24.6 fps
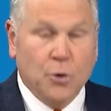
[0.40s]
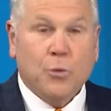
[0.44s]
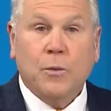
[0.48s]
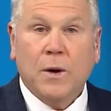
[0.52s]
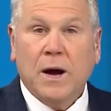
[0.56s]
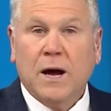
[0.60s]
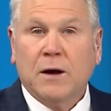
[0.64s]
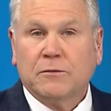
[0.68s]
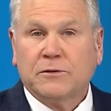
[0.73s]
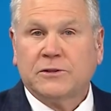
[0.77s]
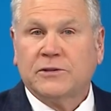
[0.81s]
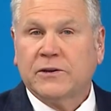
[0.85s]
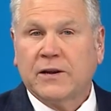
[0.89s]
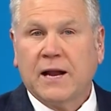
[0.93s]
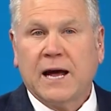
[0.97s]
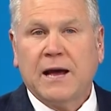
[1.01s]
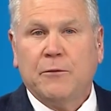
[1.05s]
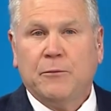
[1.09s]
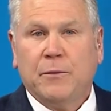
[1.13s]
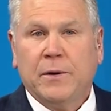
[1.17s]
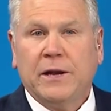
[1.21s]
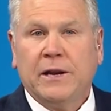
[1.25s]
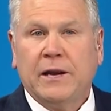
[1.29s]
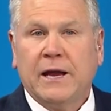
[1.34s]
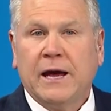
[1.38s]
Well,
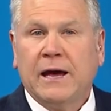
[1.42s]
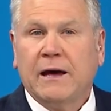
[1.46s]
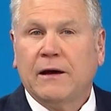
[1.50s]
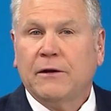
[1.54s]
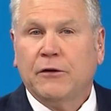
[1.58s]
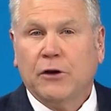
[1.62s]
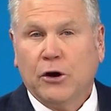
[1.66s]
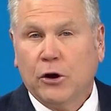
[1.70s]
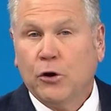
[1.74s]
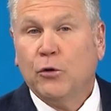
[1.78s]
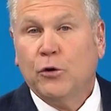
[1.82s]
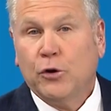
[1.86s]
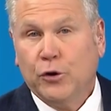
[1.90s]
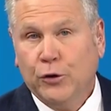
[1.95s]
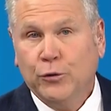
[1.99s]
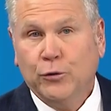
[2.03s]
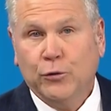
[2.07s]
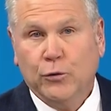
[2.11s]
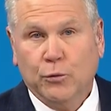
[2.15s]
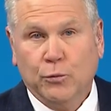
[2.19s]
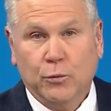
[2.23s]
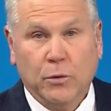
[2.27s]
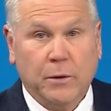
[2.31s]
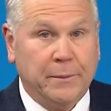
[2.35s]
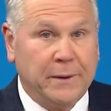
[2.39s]
tonight we now know
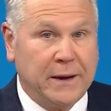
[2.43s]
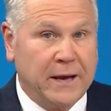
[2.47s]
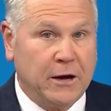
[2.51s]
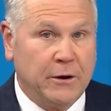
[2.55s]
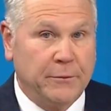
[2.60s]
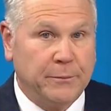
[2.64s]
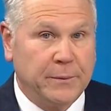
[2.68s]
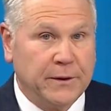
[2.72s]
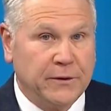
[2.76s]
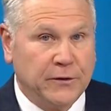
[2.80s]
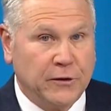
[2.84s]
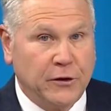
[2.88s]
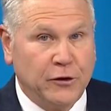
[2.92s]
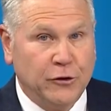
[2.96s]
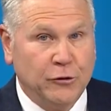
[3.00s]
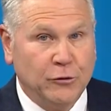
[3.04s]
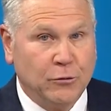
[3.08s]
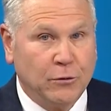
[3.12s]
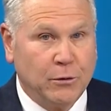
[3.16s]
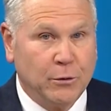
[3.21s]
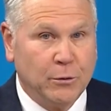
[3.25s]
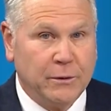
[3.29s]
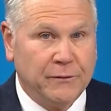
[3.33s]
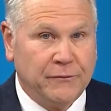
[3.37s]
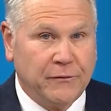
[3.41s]
who will be helping the
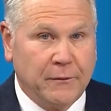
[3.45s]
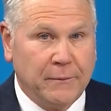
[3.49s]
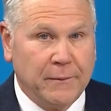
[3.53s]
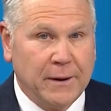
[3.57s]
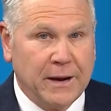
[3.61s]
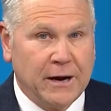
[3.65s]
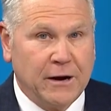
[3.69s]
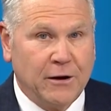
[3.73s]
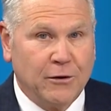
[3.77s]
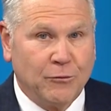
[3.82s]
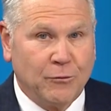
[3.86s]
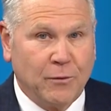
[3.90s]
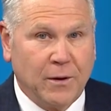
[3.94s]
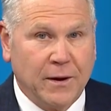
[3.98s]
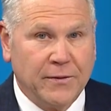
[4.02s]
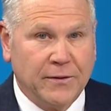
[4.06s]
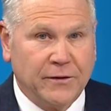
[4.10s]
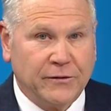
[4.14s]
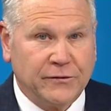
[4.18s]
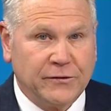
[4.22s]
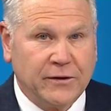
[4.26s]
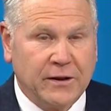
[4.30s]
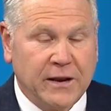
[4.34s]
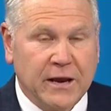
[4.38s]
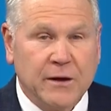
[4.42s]
new Louisville mayor
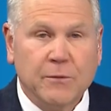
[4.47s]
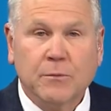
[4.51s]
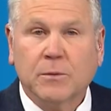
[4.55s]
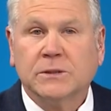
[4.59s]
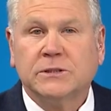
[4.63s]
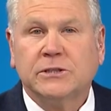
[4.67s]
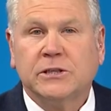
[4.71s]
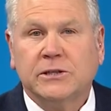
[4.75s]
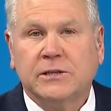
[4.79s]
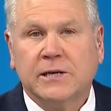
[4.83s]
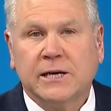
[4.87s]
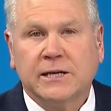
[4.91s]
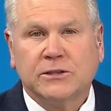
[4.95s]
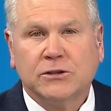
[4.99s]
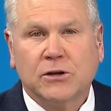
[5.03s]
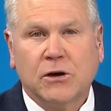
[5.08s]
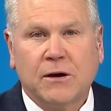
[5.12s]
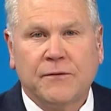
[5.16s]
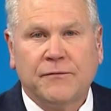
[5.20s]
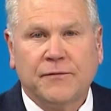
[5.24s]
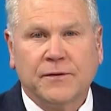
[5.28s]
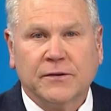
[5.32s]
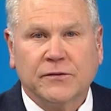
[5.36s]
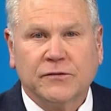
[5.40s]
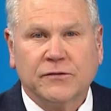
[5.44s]
run the city once he takes
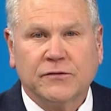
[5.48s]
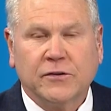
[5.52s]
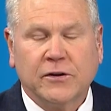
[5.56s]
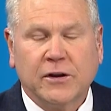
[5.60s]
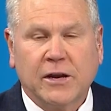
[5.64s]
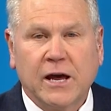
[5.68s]
office.